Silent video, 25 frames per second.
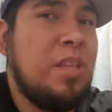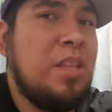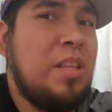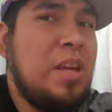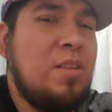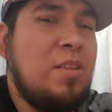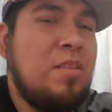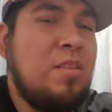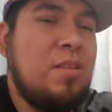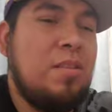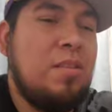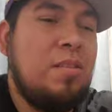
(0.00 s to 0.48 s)

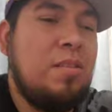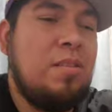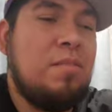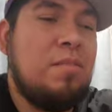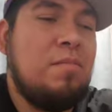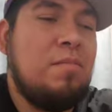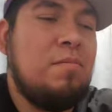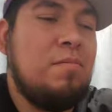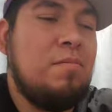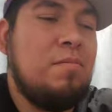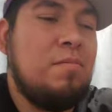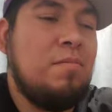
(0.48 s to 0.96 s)
down on
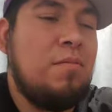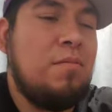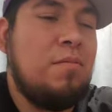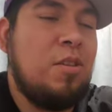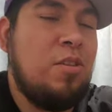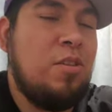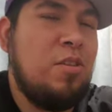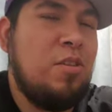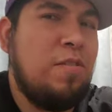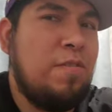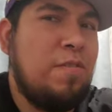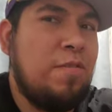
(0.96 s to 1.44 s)

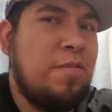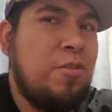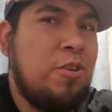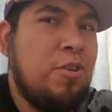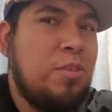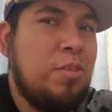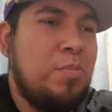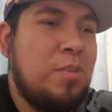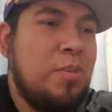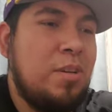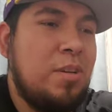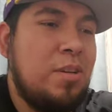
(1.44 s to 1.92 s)
on the
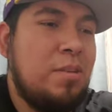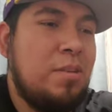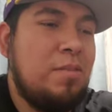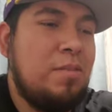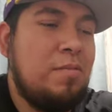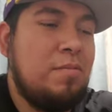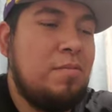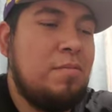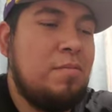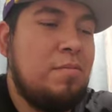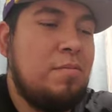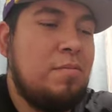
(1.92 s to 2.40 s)
first, but
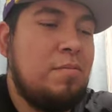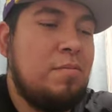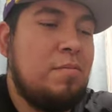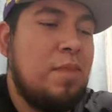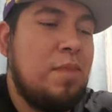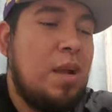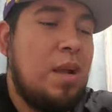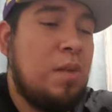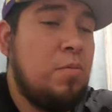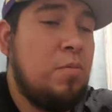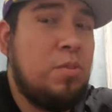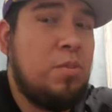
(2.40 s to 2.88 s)

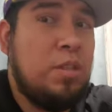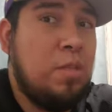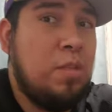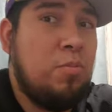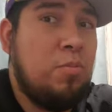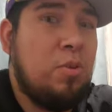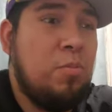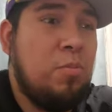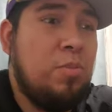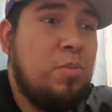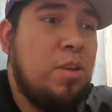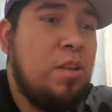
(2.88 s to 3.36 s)
I was
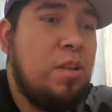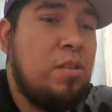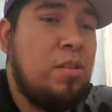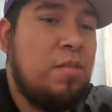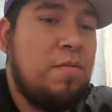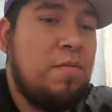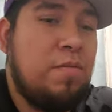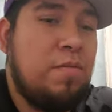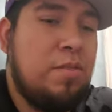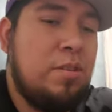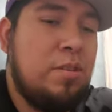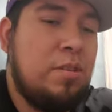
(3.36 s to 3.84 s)
able to play on
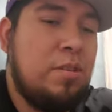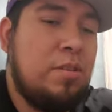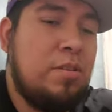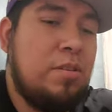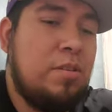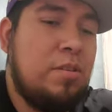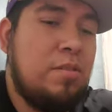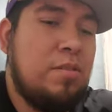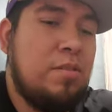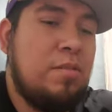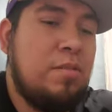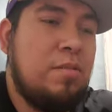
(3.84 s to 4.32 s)
the first. I
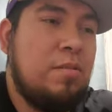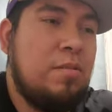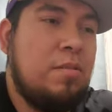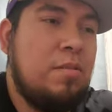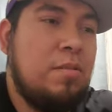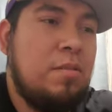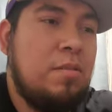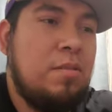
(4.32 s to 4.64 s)
wasn't.